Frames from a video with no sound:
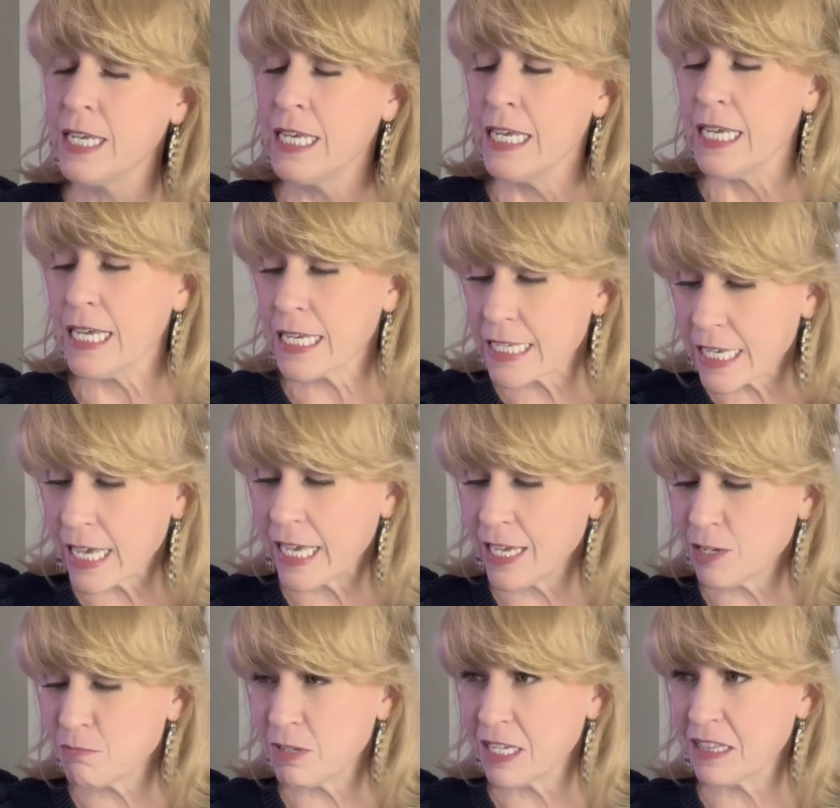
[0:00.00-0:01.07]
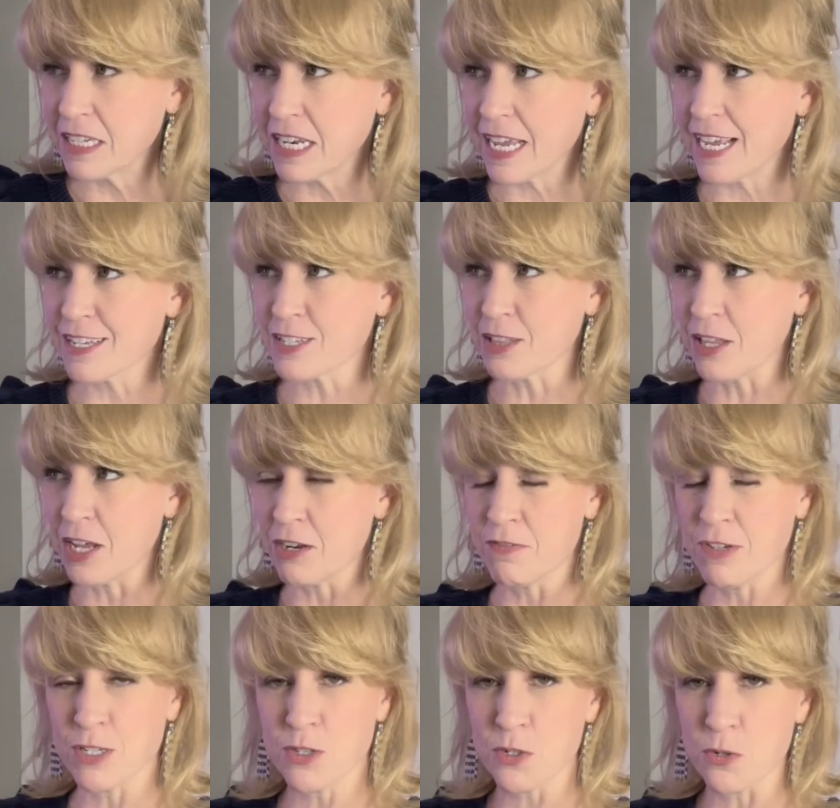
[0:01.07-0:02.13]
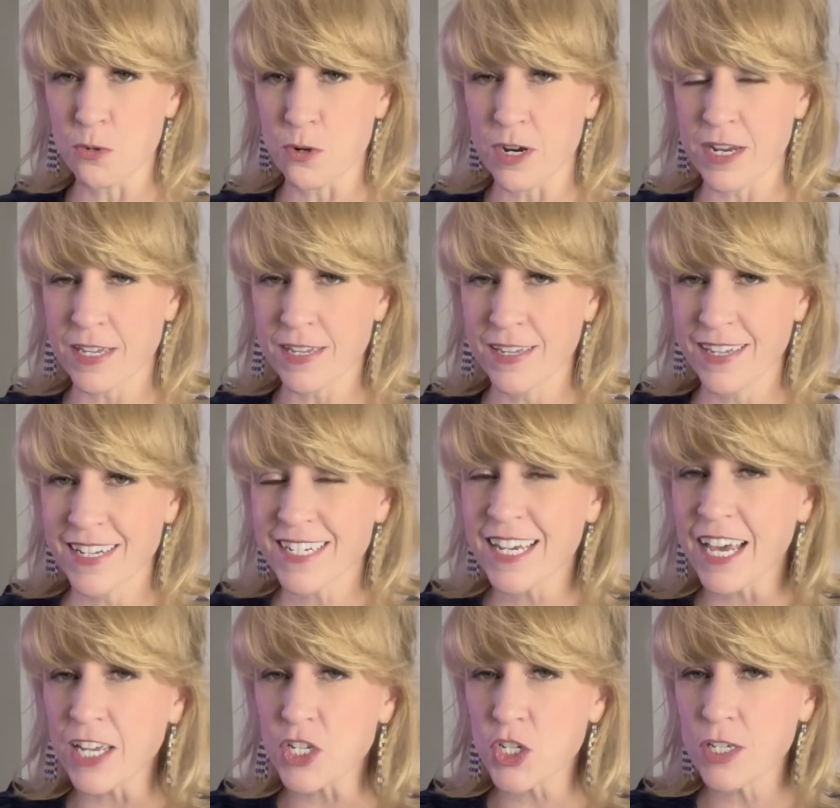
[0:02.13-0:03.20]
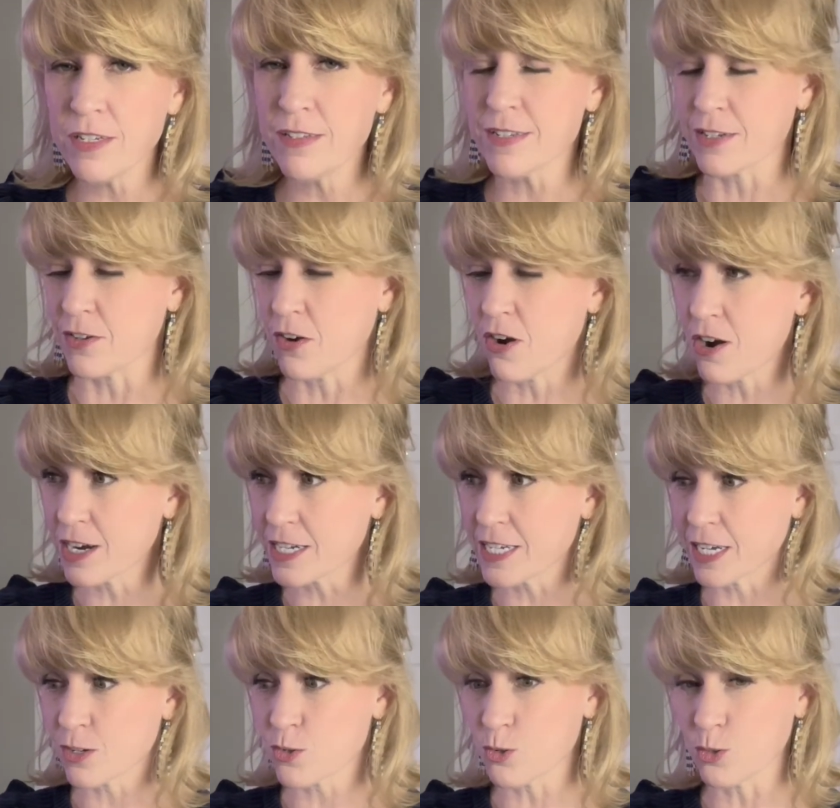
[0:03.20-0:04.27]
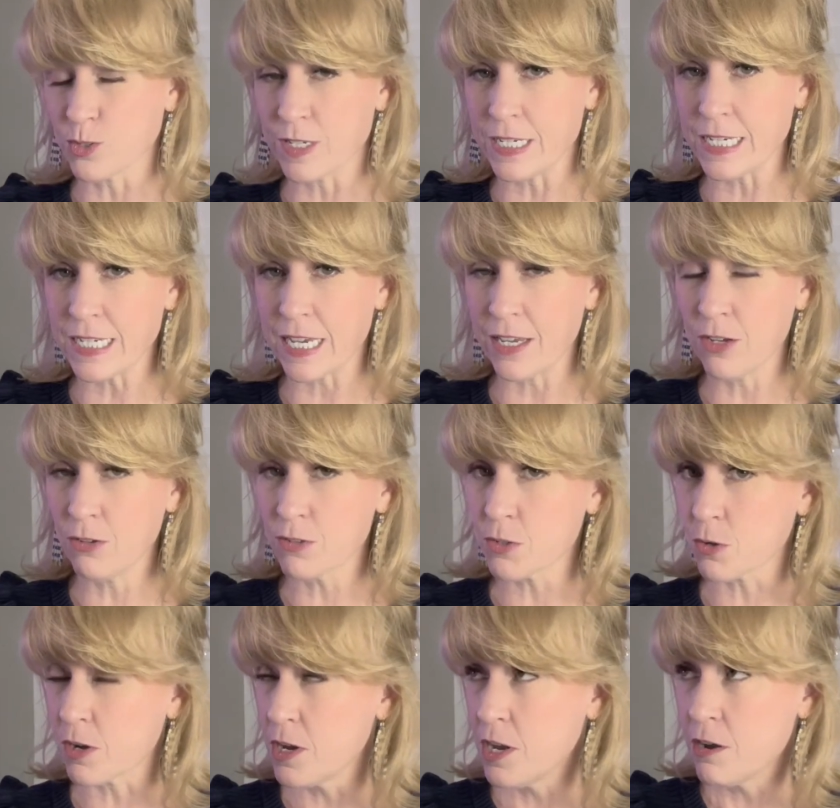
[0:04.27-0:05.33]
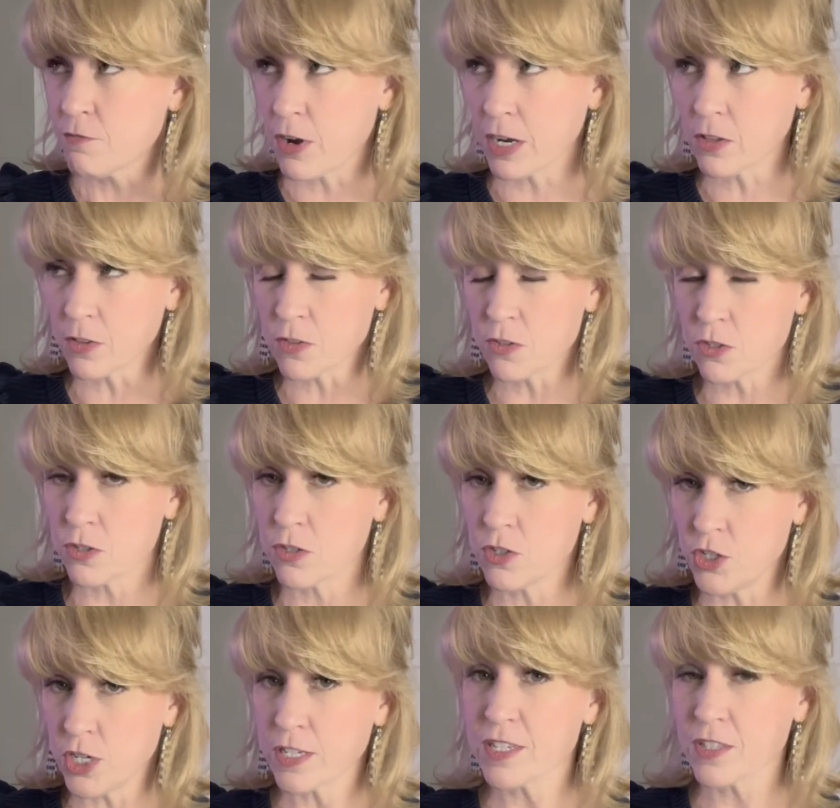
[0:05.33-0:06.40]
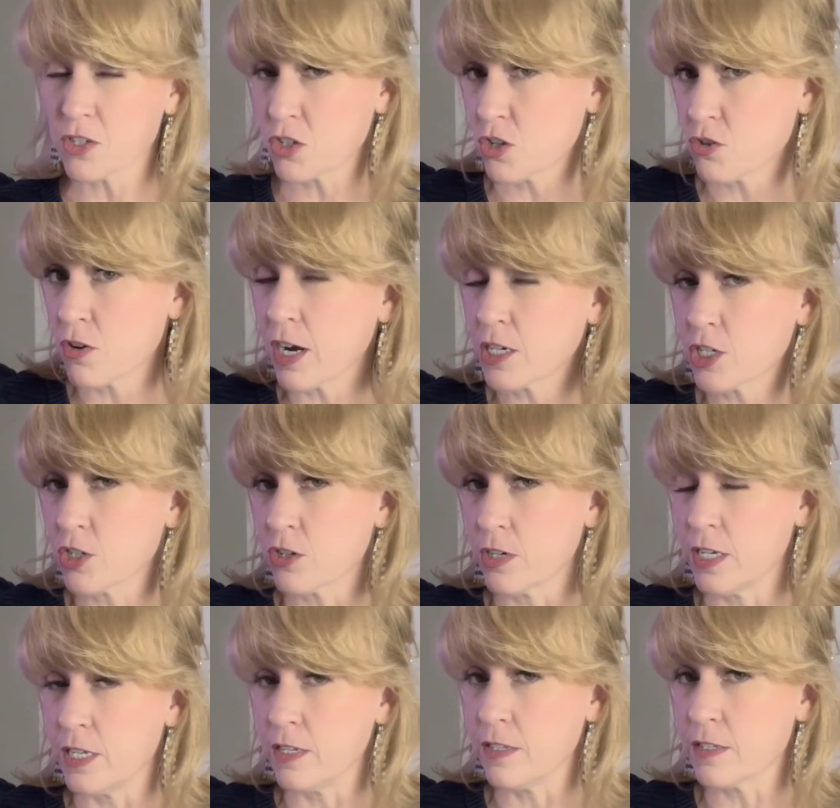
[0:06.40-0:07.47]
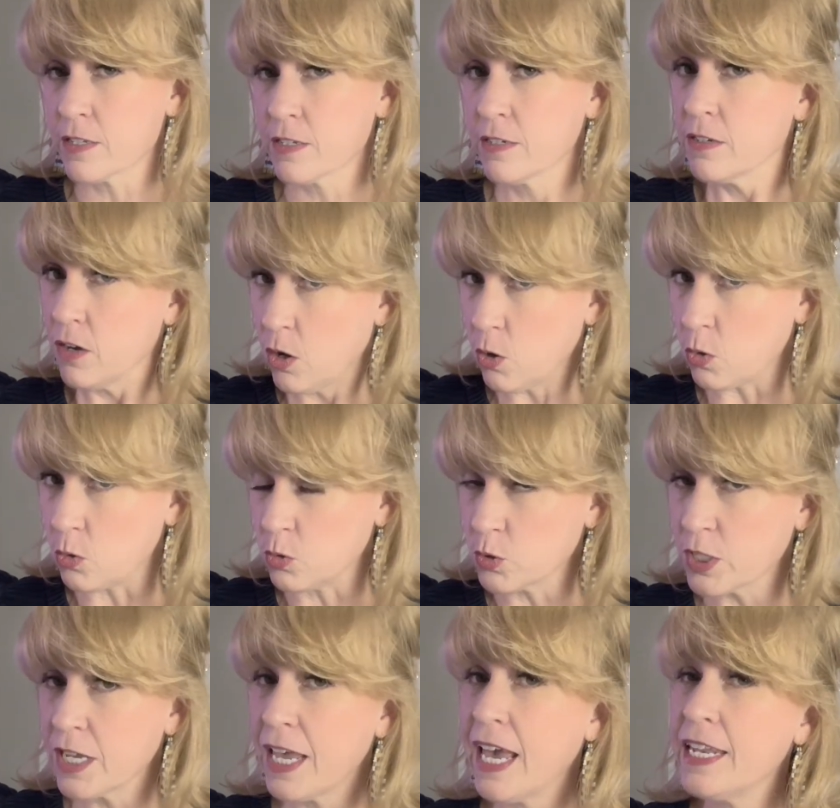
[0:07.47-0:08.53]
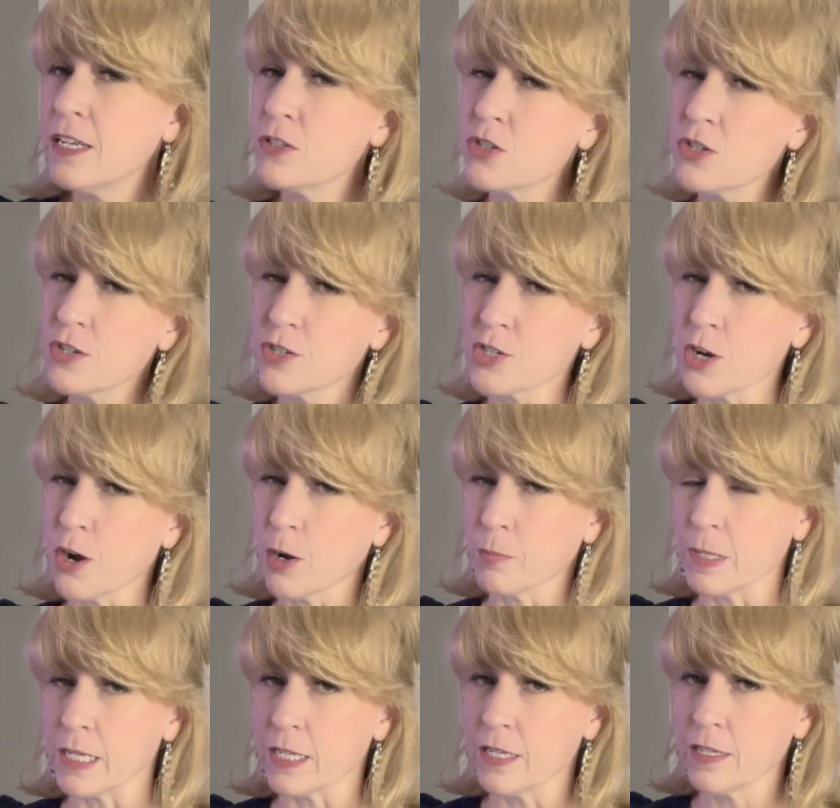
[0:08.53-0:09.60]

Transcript: It can mean that it has a lot of historic touches and architectural details, or frankly, just the structure is old and it's charming.